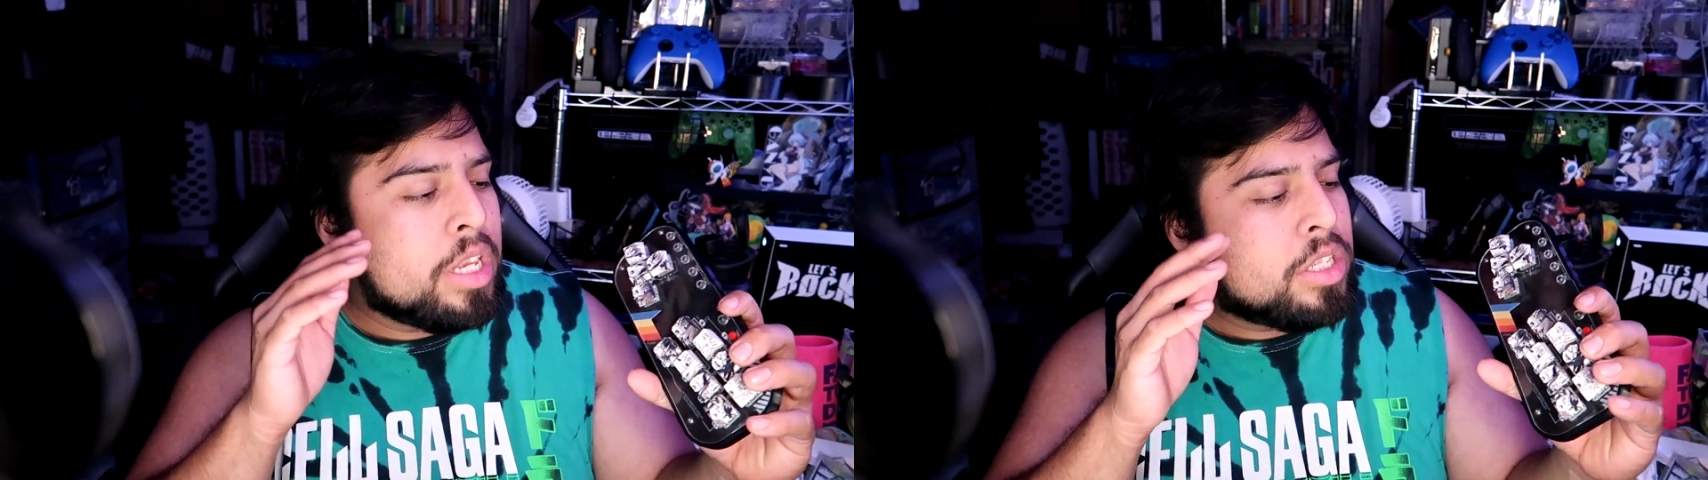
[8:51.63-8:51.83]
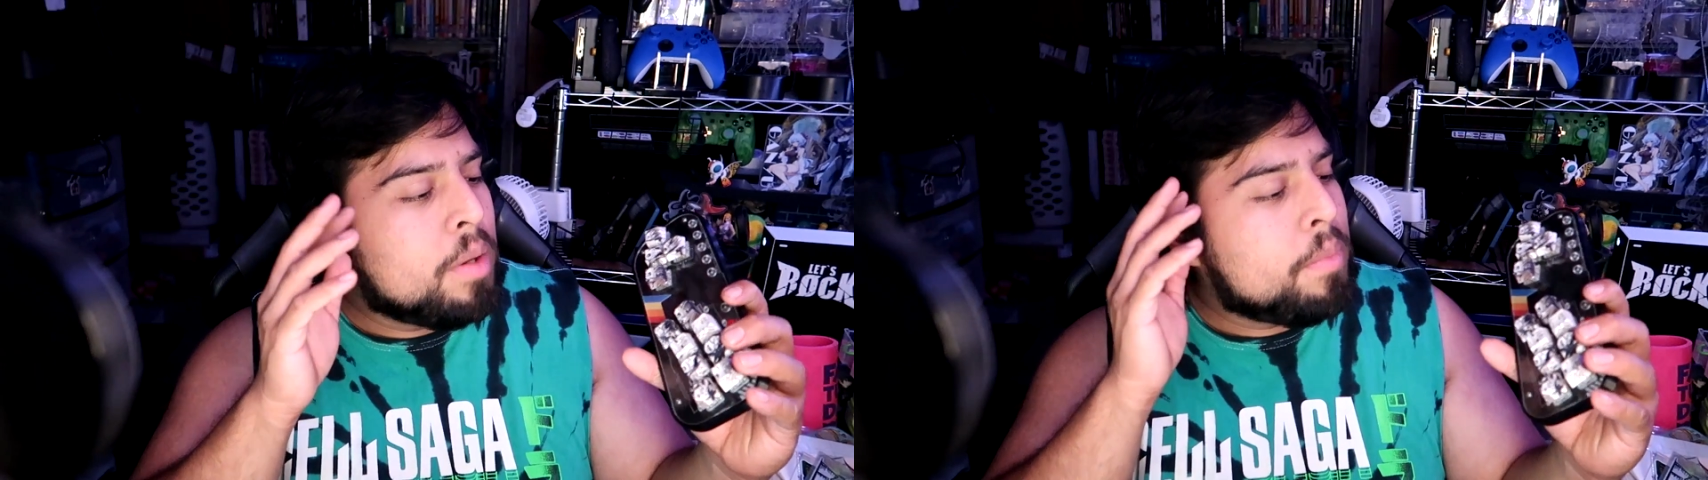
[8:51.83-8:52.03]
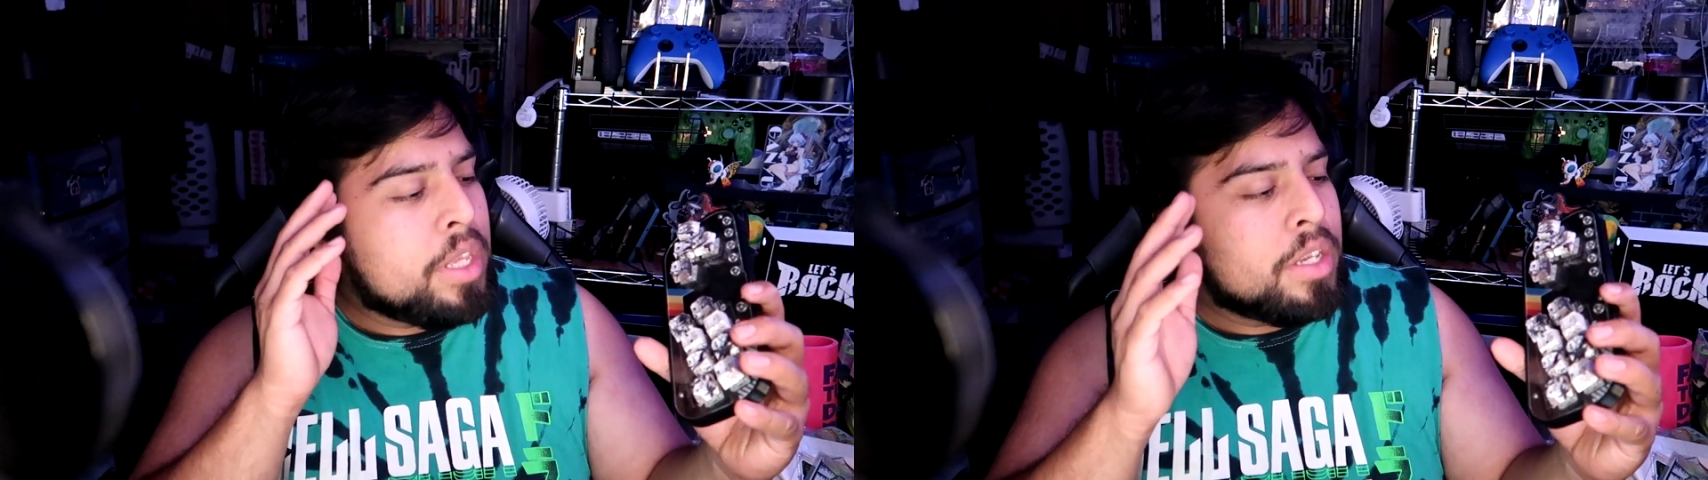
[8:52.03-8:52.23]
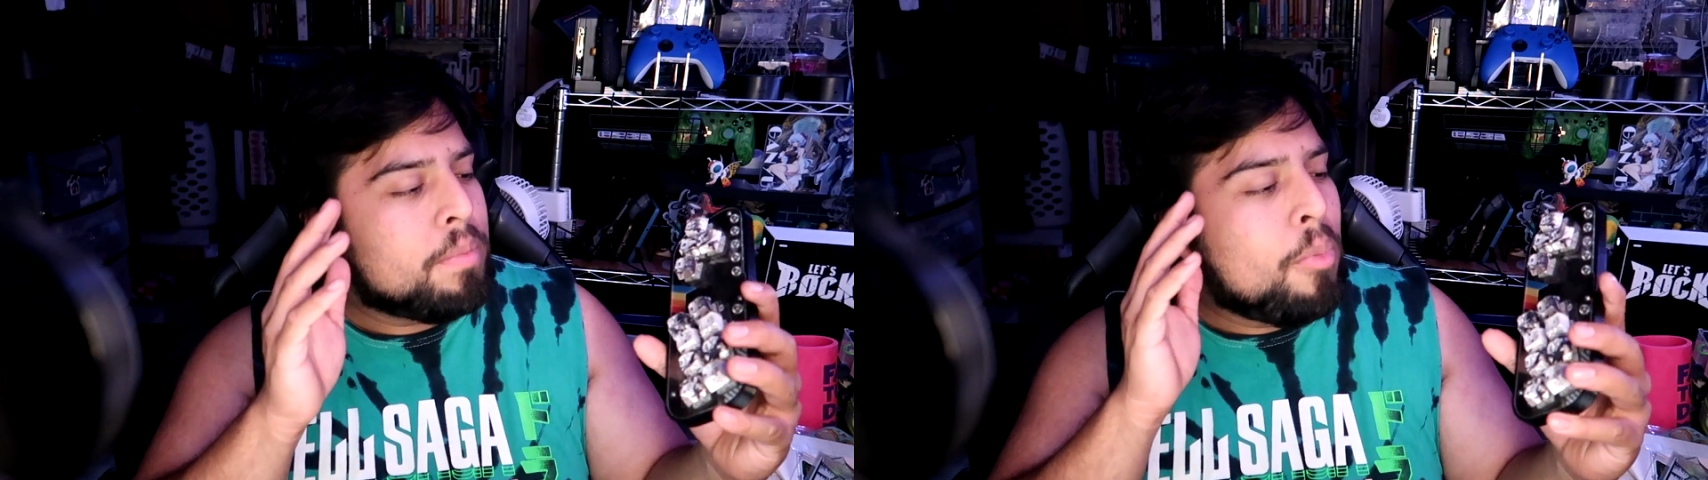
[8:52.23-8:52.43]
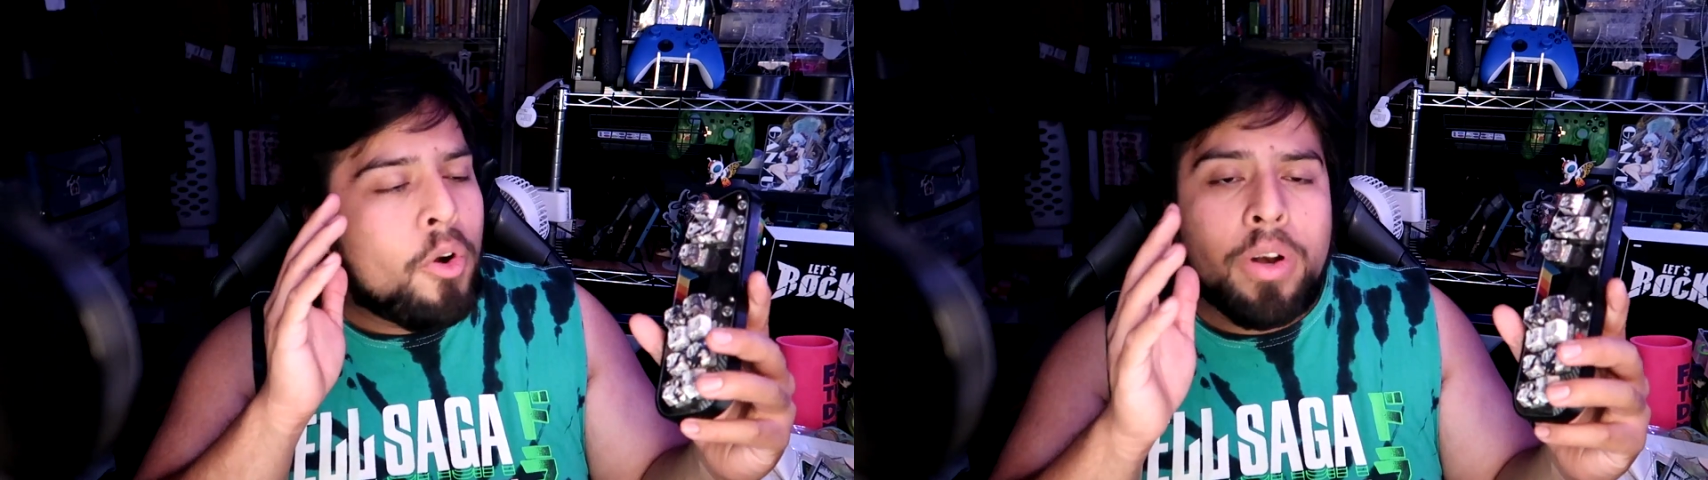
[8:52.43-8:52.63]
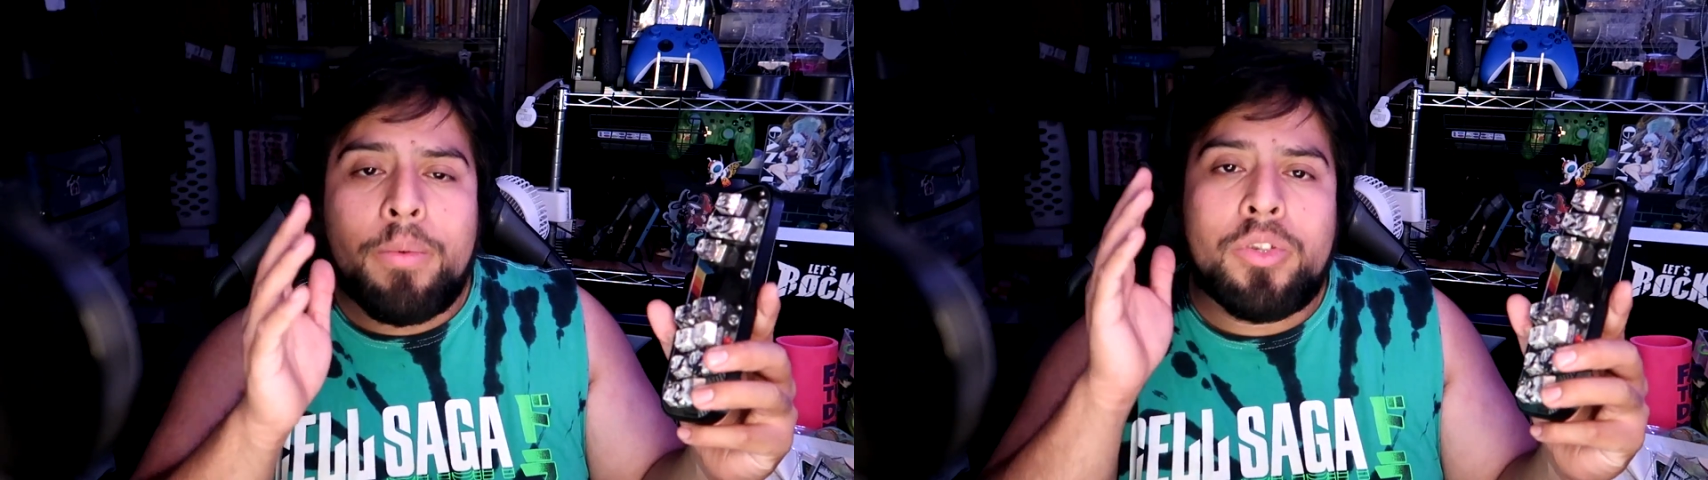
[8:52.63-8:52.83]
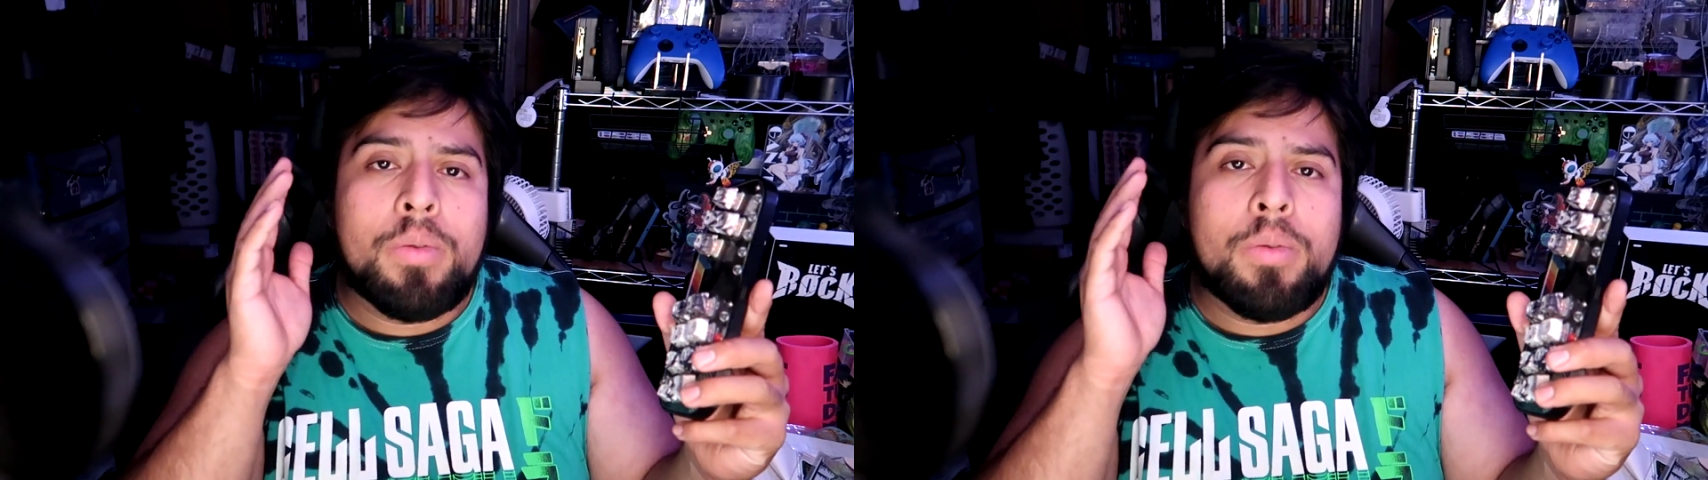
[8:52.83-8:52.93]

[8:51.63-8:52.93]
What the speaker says: something portable,